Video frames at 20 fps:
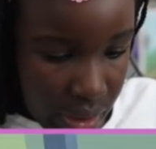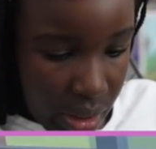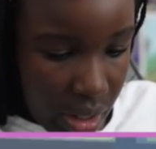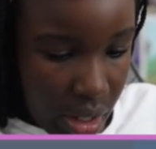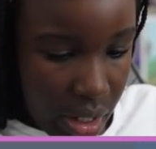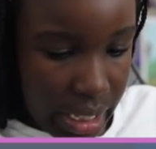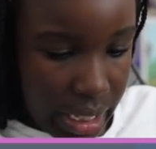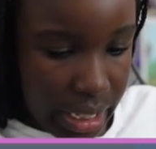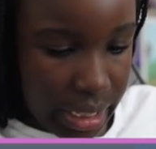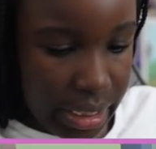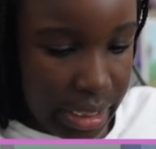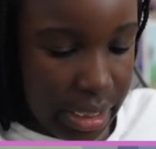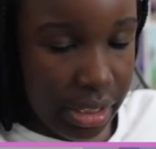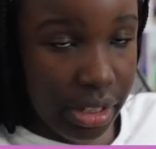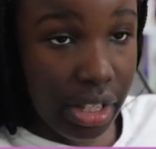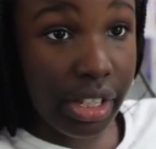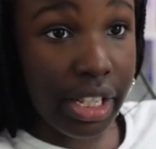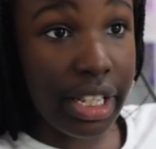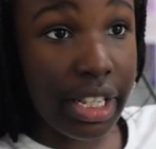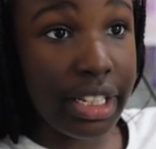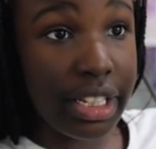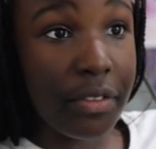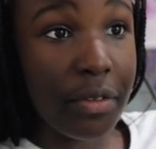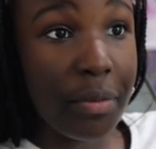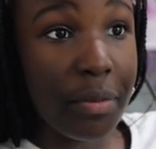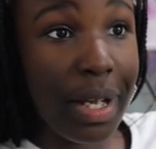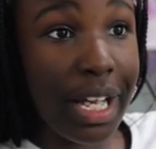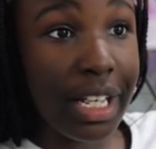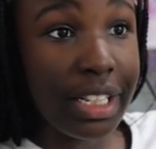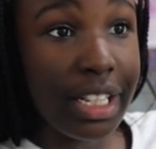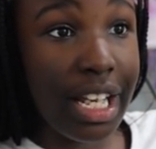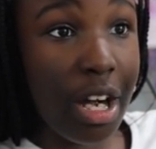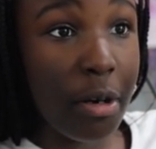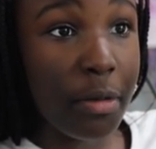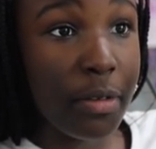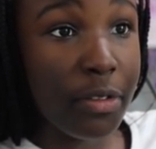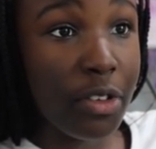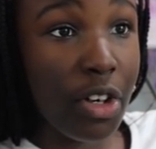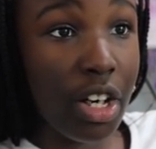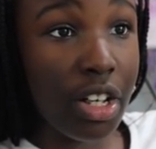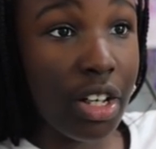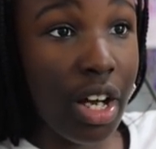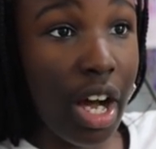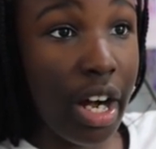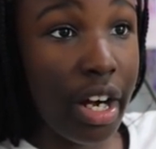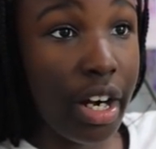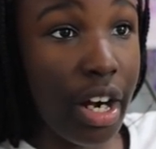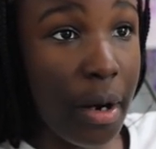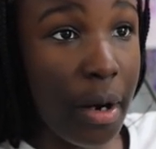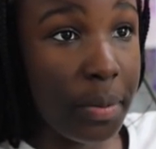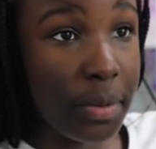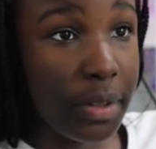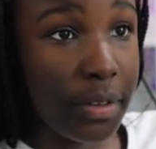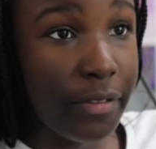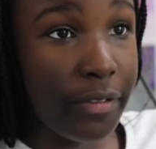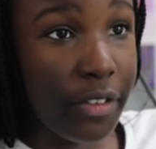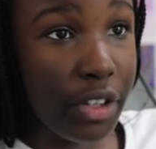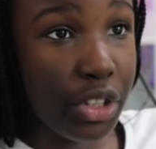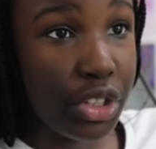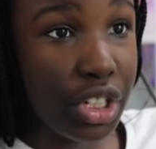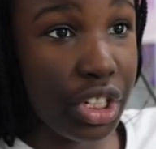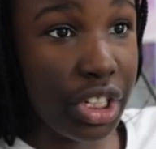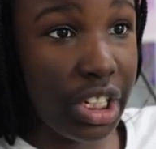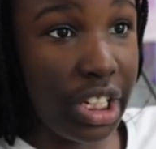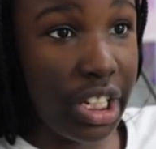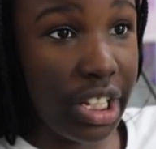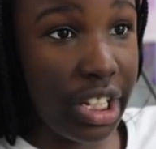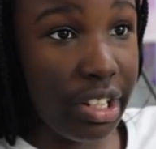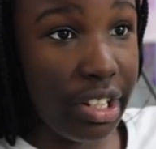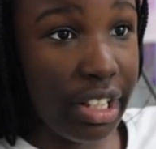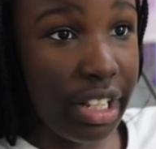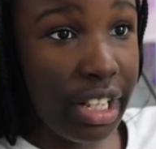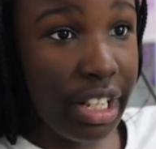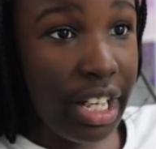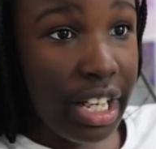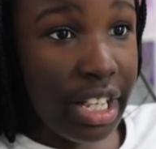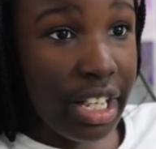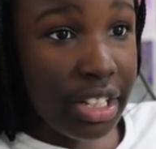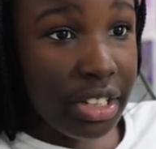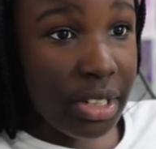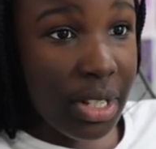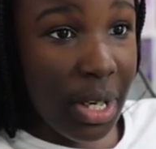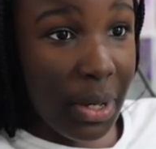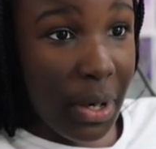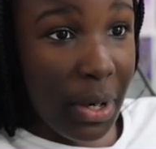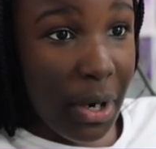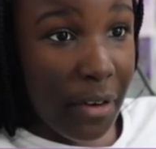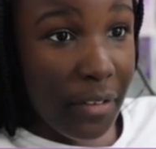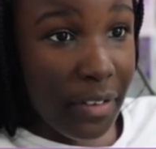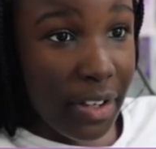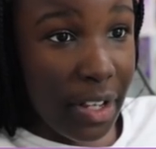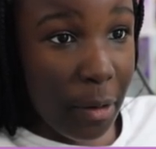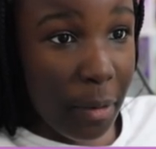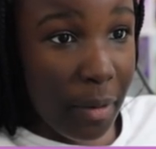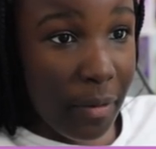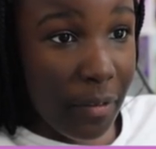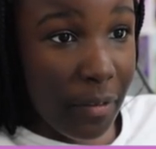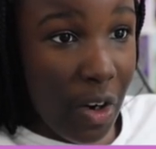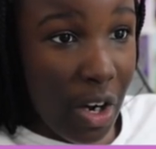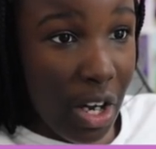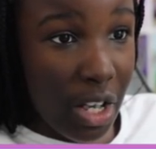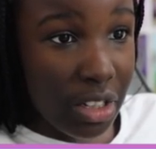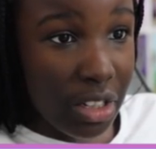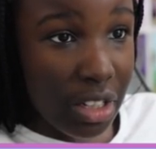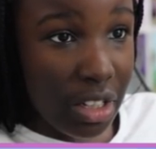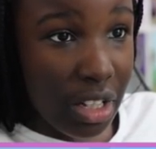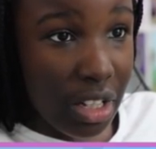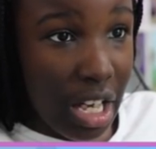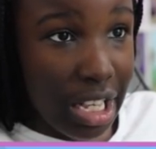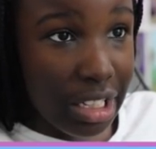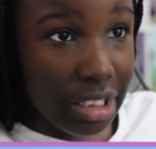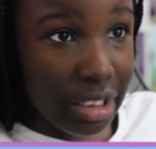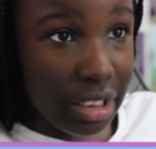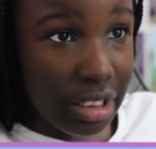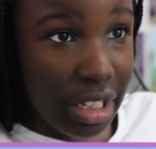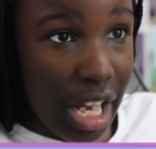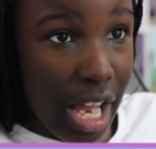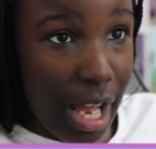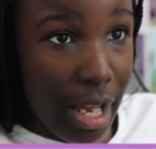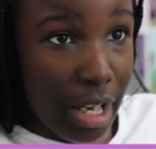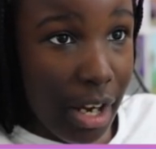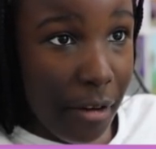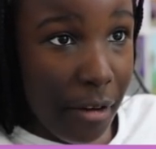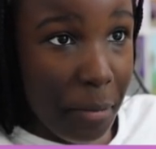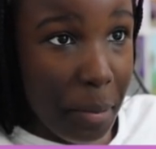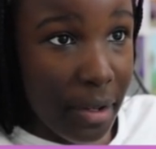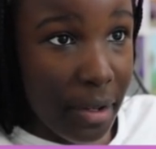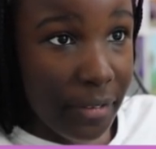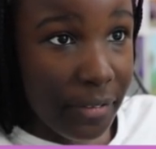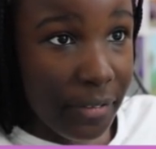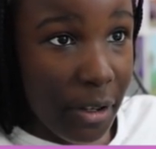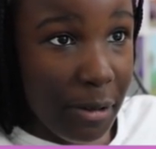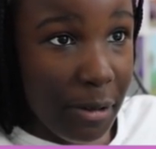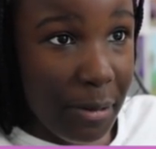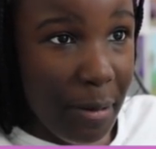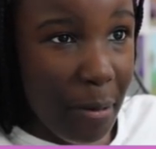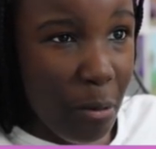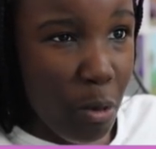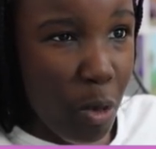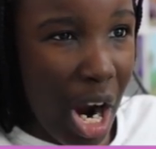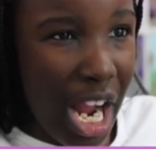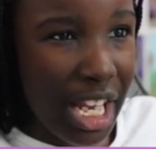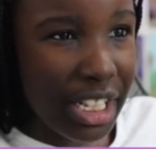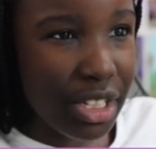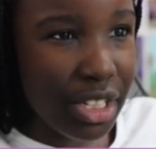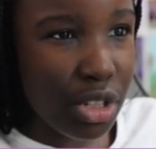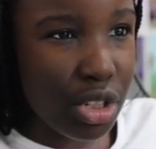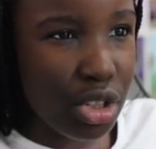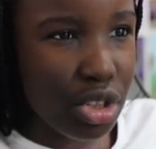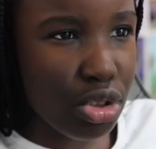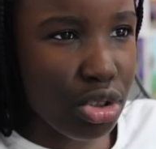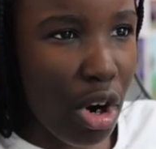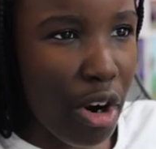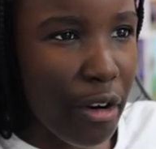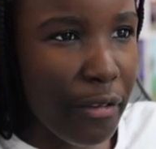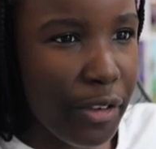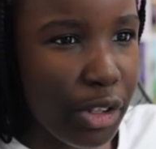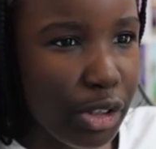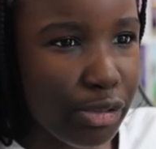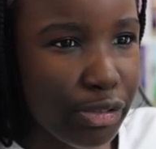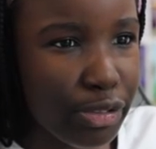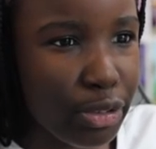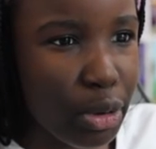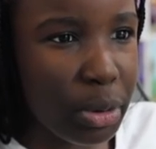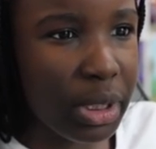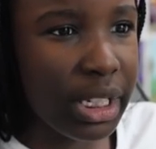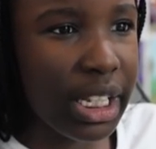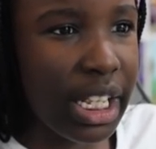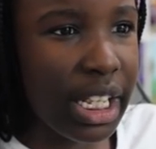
Okay, okay, never mind. Now we've got a couple of fish in here. So over here we've got a, a, a couple of fish. Why is the starfish floating?